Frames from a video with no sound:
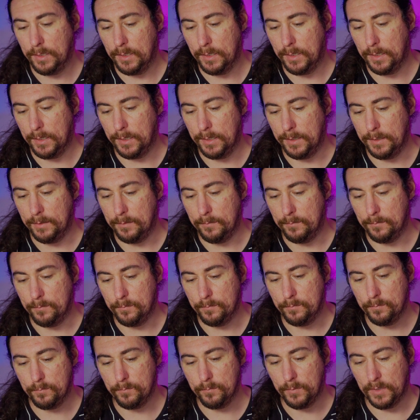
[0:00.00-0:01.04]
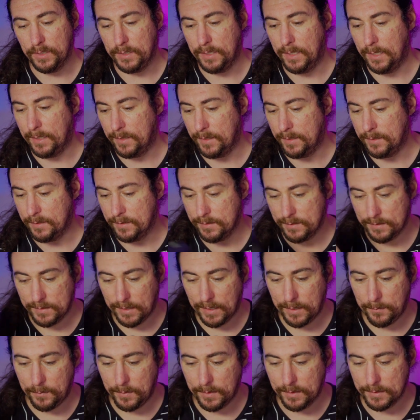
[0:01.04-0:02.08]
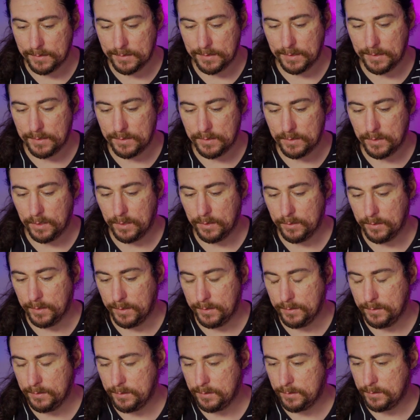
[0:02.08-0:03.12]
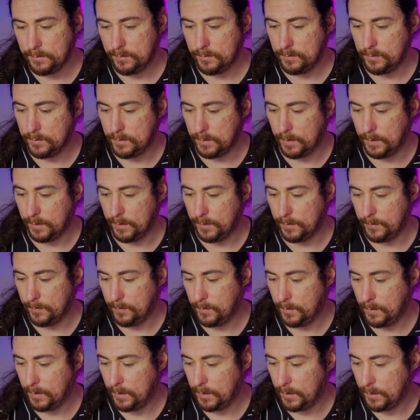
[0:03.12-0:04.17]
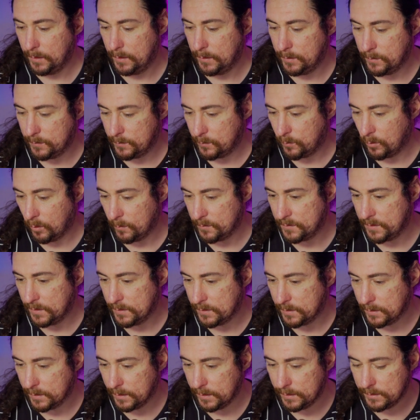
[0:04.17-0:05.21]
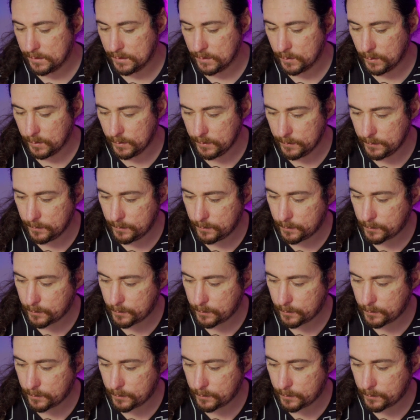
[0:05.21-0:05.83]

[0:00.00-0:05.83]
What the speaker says: But yeah, this is an APS-C style lens, so crop sensor lens as well.